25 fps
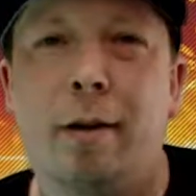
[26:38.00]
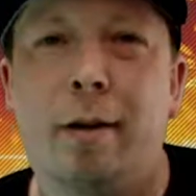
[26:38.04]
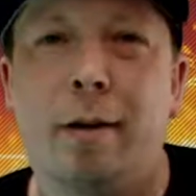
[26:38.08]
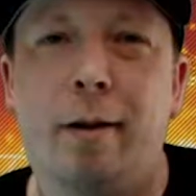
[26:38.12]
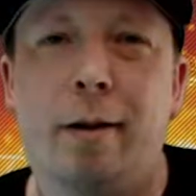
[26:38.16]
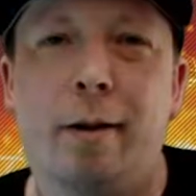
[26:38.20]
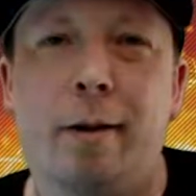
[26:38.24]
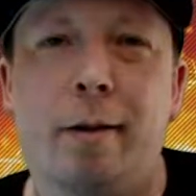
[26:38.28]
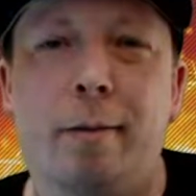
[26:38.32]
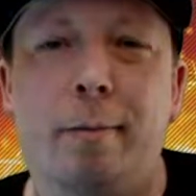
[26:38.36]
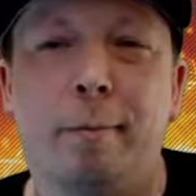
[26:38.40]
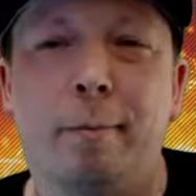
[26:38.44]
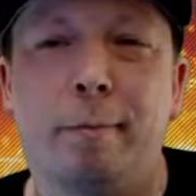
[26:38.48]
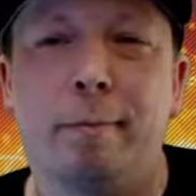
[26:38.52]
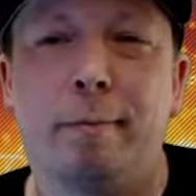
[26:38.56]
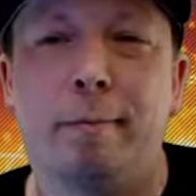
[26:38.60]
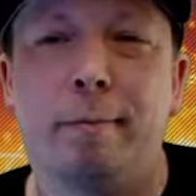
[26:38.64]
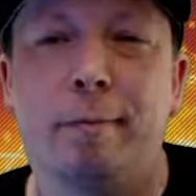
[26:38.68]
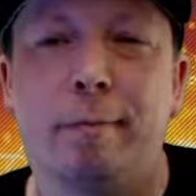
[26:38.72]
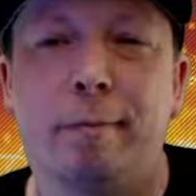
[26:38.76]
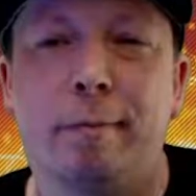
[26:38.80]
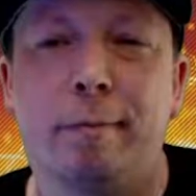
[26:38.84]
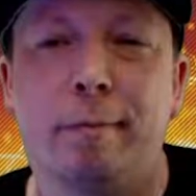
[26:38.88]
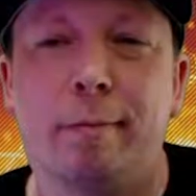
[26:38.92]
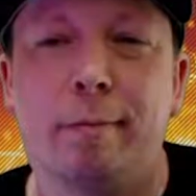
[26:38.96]

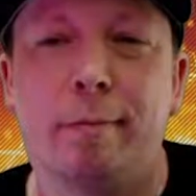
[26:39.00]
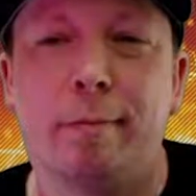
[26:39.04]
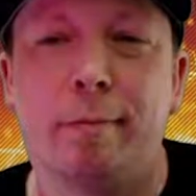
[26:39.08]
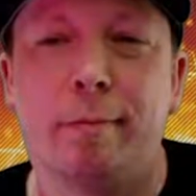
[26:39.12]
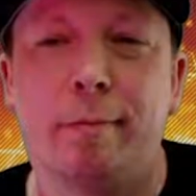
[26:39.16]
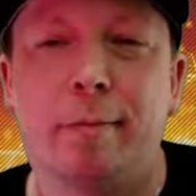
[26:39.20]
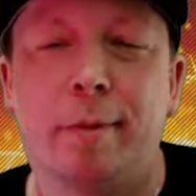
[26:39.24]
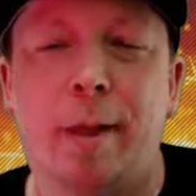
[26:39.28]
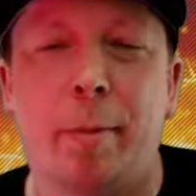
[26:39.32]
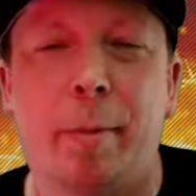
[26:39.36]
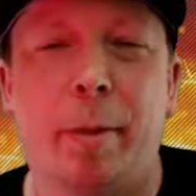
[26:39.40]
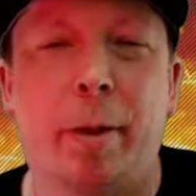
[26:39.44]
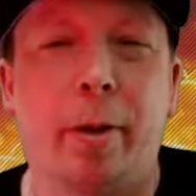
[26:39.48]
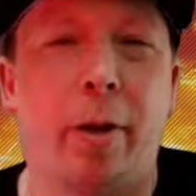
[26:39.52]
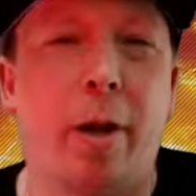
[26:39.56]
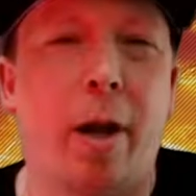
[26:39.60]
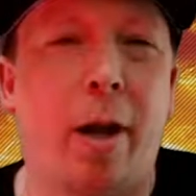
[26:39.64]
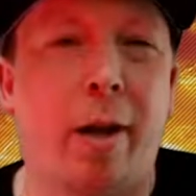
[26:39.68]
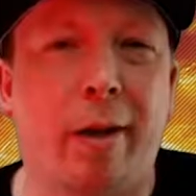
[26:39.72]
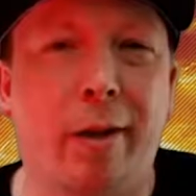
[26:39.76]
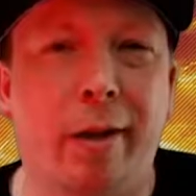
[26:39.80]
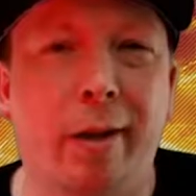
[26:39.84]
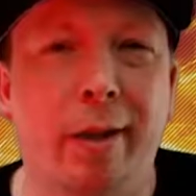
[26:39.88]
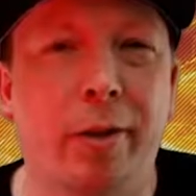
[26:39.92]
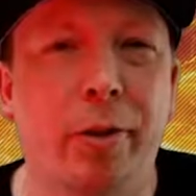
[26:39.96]
I mean, they're
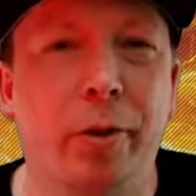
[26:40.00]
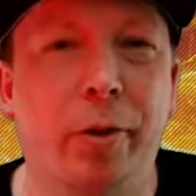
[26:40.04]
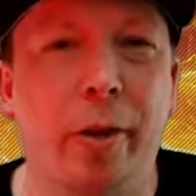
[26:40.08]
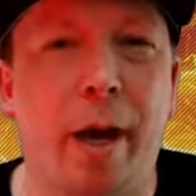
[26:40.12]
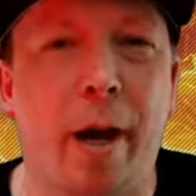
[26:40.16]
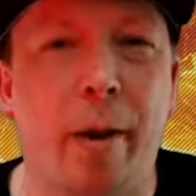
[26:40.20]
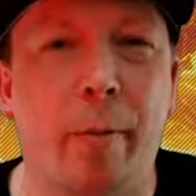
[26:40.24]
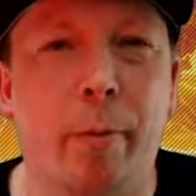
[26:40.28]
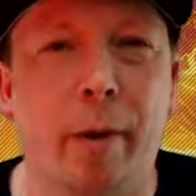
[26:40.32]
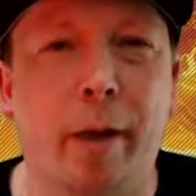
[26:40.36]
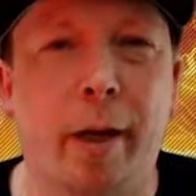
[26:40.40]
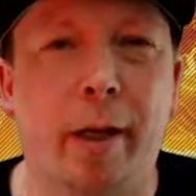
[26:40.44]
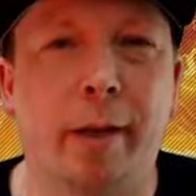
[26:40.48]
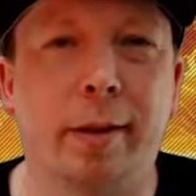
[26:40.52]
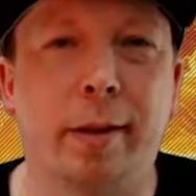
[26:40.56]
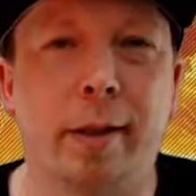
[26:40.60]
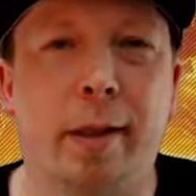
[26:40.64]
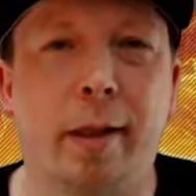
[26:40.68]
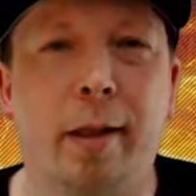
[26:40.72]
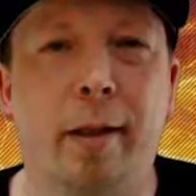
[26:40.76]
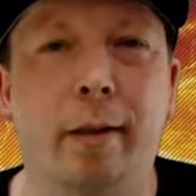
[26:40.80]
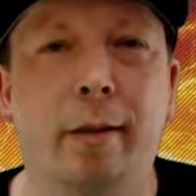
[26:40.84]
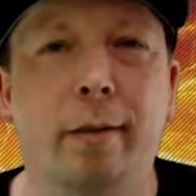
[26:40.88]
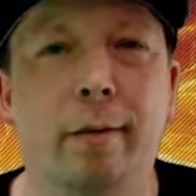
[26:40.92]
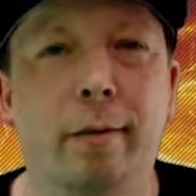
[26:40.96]
not going to do that when I
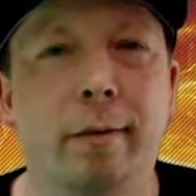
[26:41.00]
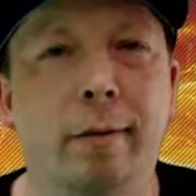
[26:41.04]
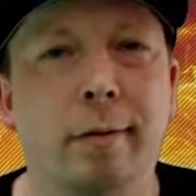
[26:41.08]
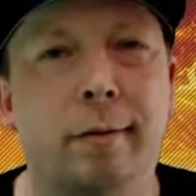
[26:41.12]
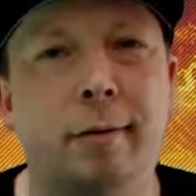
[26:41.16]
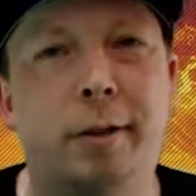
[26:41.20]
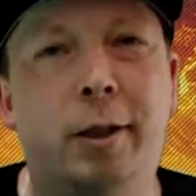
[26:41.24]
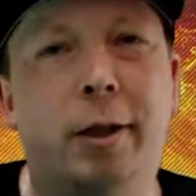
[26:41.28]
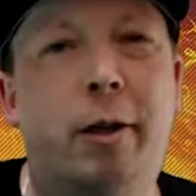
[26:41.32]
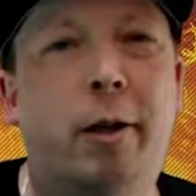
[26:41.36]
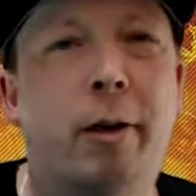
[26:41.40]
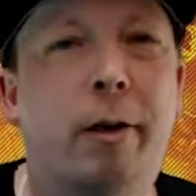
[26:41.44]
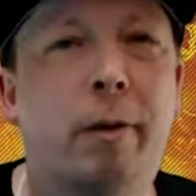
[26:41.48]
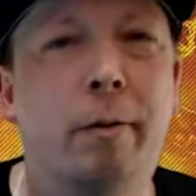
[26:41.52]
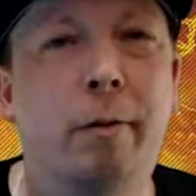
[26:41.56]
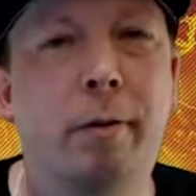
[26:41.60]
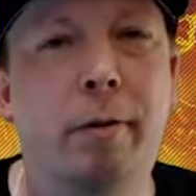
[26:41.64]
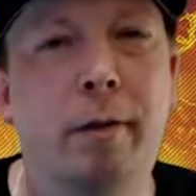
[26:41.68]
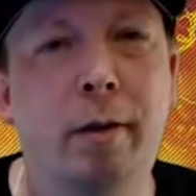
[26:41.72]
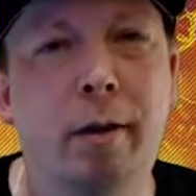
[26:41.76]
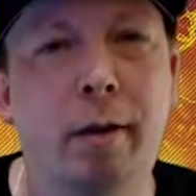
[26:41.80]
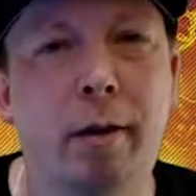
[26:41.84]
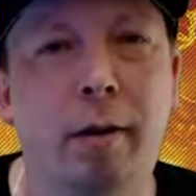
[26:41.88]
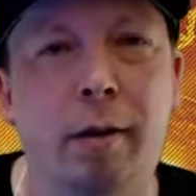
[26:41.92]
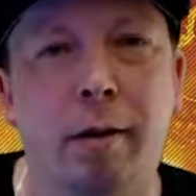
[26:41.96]
said,
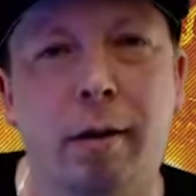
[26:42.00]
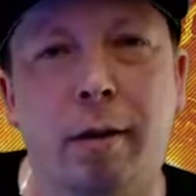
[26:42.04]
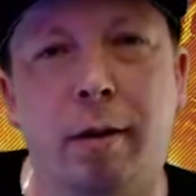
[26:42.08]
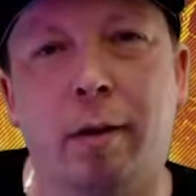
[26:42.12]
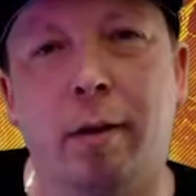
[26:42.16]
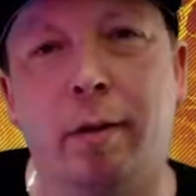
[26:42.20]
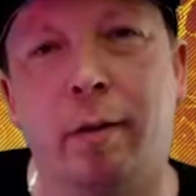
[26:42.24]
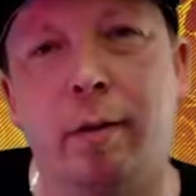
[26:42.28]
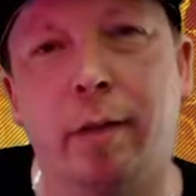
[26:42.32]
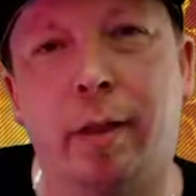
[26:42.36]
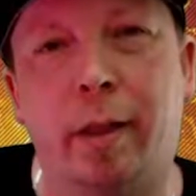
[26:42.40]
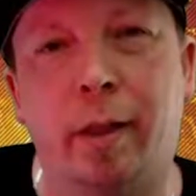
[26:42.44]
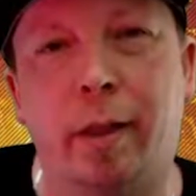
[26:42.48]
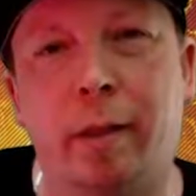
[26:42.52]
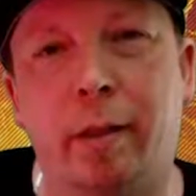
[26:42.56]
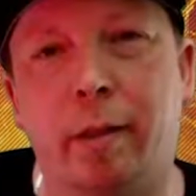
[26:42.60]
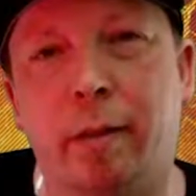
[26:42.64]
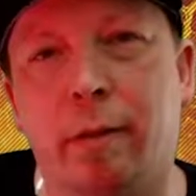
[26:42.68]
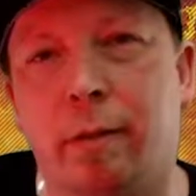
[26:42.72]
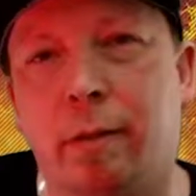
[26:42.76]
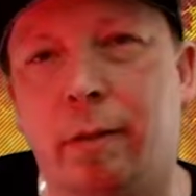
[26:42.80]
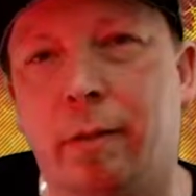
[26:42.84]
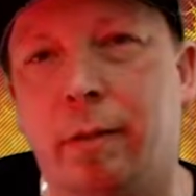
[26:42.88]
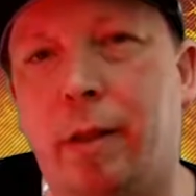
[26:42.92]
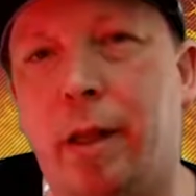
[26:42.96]
they
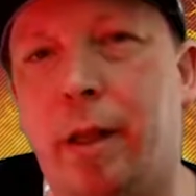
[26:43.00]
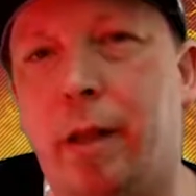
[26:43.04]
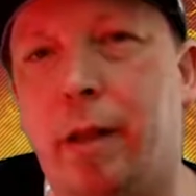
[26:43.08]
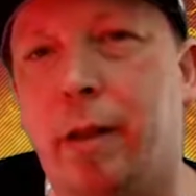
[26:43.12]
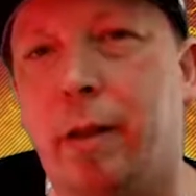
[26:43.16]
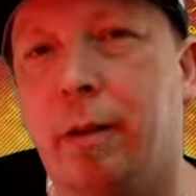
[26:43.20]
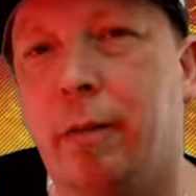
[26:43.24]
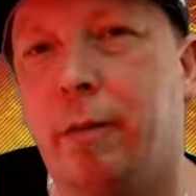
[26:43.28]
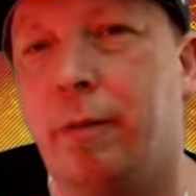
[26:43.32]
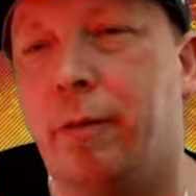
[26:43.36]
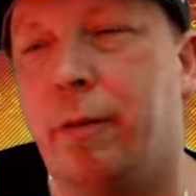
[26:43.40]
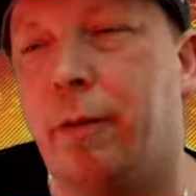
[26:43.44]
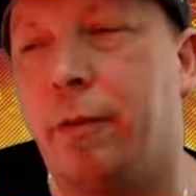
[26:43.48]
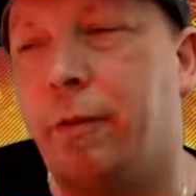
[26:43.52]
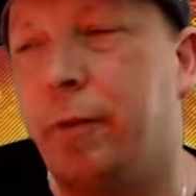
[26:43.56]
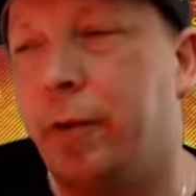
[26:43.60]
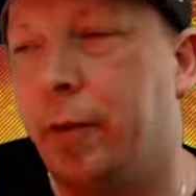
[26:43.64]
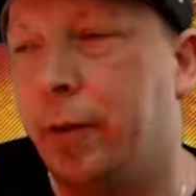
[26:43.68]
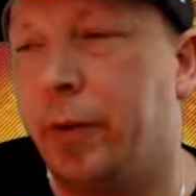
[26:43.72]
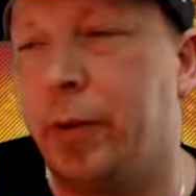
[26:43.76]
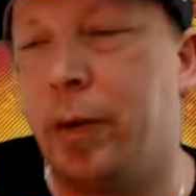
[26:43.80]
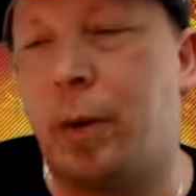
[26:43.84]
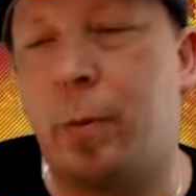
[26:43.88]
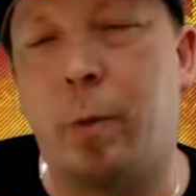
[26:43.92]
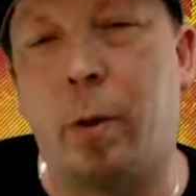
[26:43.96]
didn't
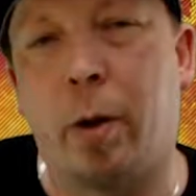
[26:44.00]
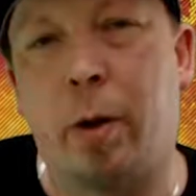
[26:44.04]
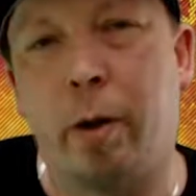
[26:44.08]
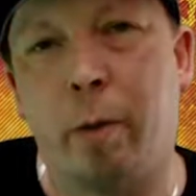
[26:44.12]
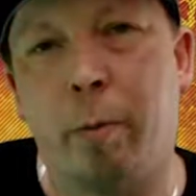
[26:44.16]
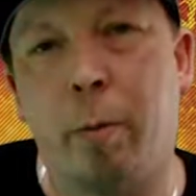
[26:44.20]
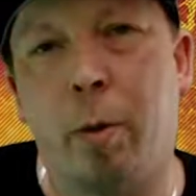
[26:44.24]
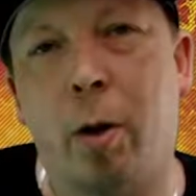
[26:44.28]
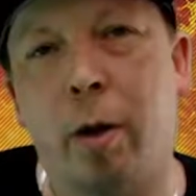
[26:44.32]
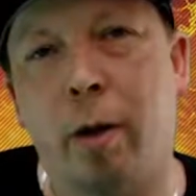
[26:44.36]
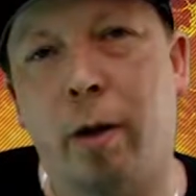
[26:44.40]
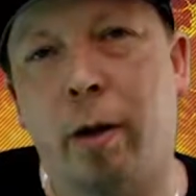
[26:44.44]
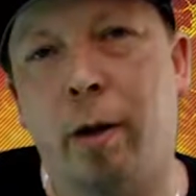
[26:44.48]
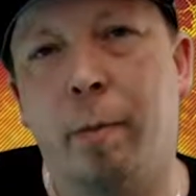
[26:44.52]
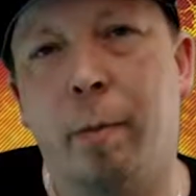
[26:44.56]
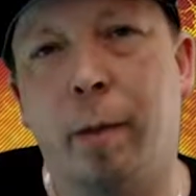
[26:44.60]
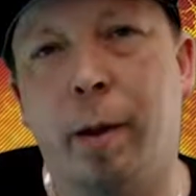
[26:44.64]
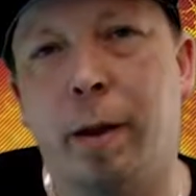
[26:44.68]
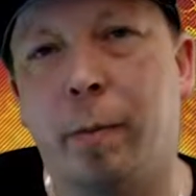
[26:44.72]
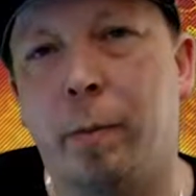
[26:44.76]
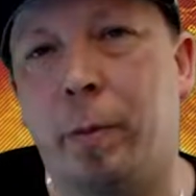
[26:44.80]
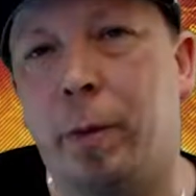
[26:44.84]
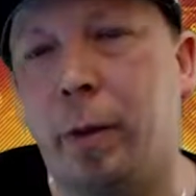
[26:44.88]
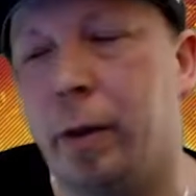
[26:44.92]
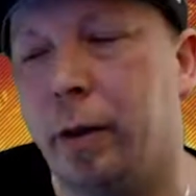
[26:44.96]
fulfill their part of the bargain, in
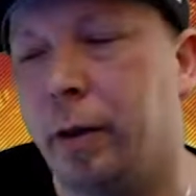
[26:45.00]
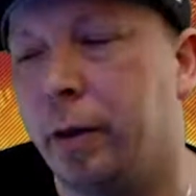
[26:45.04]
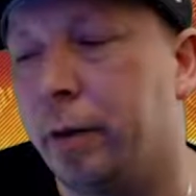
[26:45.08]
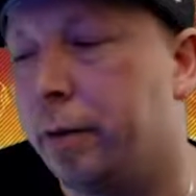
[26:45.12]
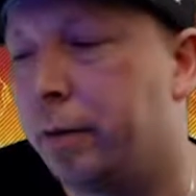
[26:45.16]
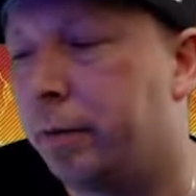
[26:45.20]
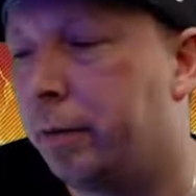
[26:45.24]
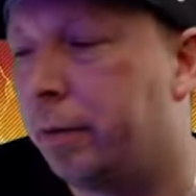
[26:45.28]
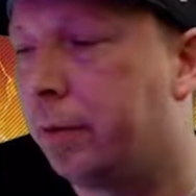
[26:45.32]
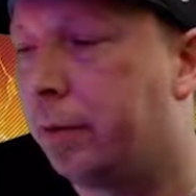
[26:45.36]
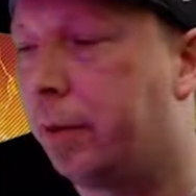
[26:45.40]
my opinion.